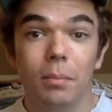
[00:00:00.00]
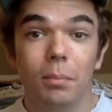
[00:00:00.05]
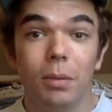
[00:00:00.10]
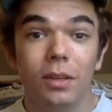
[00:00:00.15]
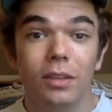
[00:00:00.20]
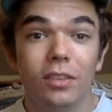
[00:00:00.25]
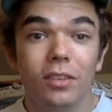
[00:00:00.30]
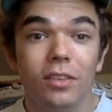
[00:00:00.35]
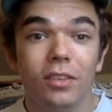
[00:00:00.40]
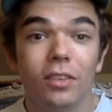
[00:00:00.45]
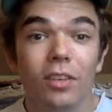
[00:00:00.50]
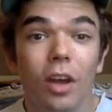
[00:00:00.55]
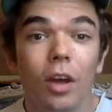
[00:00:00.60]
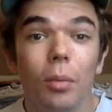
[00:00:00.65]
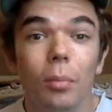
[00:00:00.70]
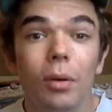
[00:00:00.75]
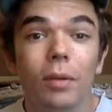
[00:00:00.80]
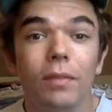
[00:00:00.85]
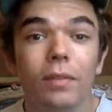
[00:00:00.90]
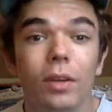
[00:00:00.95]
But
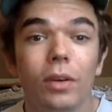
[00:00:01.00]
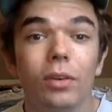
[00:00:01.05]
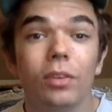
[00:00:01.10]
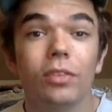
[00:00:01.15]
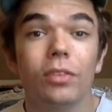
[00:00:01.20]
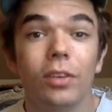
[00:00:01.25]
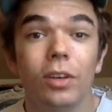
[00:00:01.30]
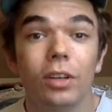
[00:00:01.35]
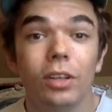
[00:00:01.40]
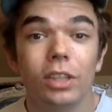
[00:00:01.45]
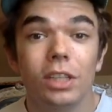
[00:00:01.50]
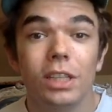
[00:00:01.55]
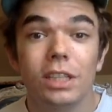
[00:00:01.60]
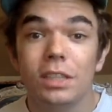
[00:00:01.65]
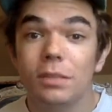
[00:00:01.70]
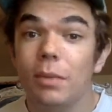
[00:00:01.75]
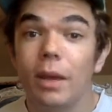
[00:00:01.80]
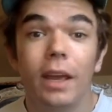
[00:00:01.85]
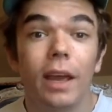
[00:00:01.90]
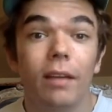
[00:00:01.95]
some of those
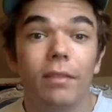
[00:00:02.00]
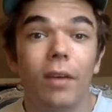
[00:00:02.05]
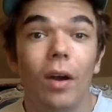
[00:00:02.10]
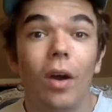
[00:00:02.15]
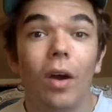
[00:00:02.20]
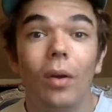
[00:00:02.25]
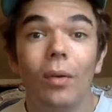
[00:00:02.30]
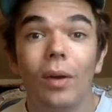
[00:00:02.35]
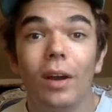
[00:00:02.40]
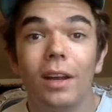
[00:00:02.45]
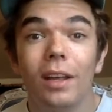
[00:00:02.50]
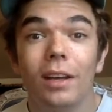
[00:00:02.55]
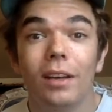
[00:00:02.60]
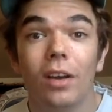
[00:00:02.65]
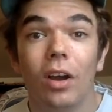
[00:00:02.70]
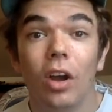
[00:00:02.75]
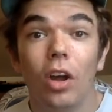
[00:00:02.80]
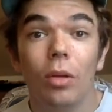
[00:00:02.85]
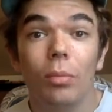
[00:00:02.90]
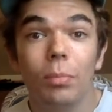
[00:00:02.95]
versions may have already
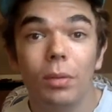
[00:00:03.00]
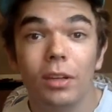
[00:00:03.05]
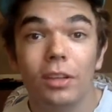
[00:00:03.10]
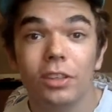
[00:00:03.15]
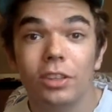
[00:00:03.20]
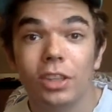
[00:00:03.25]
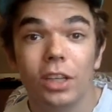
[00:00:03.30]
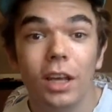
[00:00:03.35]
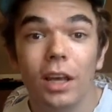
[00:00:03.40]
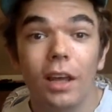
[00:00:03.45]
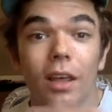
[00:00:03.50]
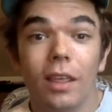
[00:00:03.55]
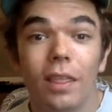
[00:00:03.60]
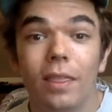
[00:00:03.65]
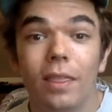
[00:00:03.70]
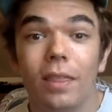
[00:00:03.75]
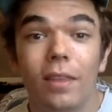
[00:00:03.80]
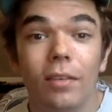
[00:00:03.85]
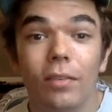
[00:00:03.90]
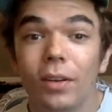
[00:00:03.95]
accomplished
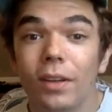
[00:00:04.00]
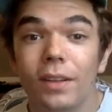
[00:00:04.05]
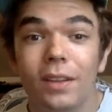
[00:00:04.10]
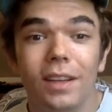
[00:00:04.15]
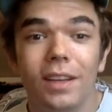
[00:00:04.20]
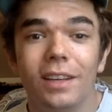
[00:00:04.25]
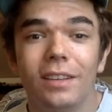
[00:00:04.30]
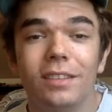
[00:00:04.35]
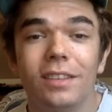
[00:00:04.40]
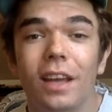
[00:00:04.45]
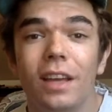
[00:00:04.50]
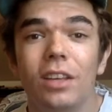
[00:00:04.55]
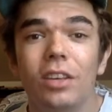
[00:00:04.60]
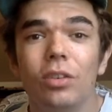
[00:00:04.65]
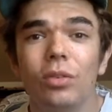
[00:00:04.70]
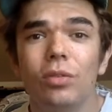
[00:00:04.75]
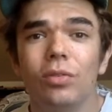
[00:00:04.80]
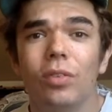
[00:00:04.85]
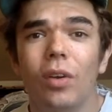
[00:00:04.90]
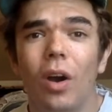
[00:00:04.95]
different things that
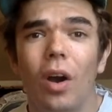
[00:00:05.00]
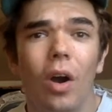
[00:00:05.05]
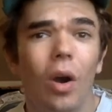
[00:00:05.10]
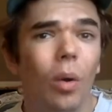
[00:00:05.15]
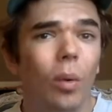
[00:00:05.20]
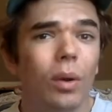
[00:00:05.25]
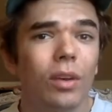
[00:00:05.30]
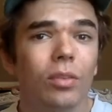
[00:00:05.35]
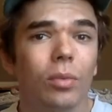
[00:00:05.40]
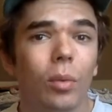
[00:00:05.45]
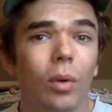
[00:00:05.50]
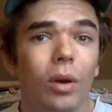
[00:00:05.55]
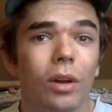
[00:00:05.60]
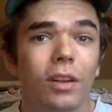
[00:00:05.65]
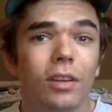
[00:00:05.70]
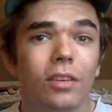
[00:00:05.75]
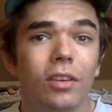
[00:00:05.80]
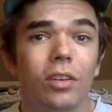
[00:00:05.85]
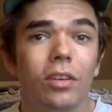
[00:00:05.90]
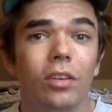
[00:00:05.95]
you've always
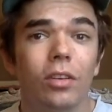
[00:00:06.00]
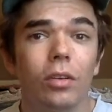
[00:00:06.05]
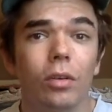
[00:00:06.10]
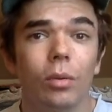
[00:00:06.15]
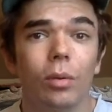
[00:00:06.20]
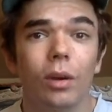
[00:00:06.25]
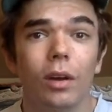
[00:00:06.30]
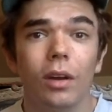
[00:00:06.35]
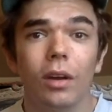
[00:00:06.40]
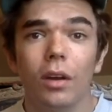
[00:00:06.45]
wanted to do.